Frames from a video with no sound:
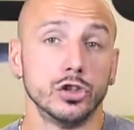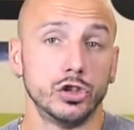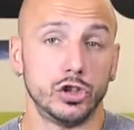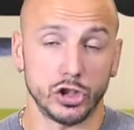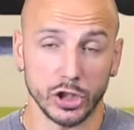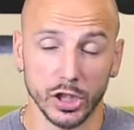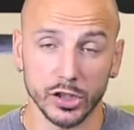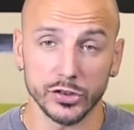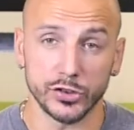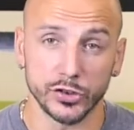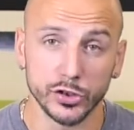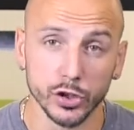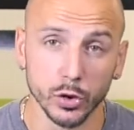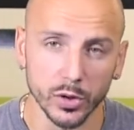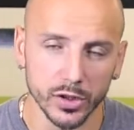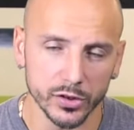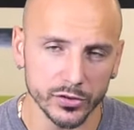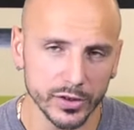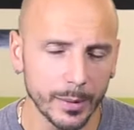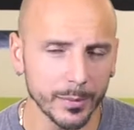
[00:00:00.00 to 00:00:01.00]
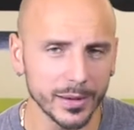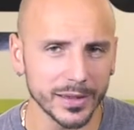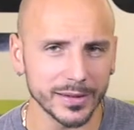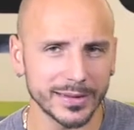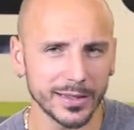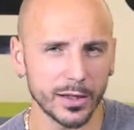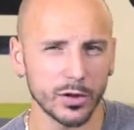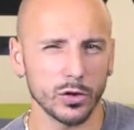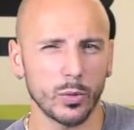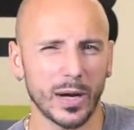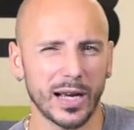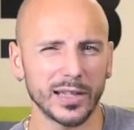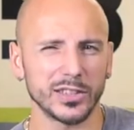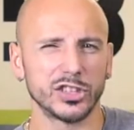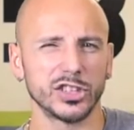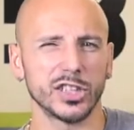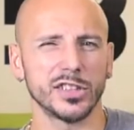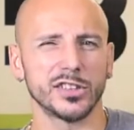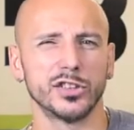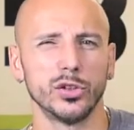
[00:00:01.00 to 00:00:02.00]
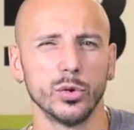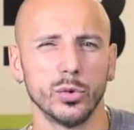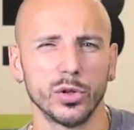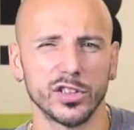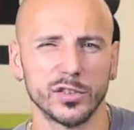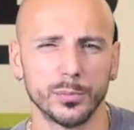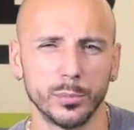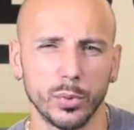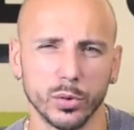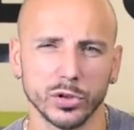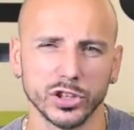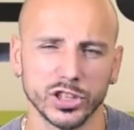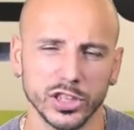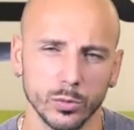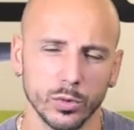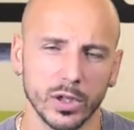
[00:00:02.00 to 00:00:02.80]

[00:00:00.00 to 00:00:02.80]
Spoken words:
just do it. So I'm going to tell you why just do it is bullshit.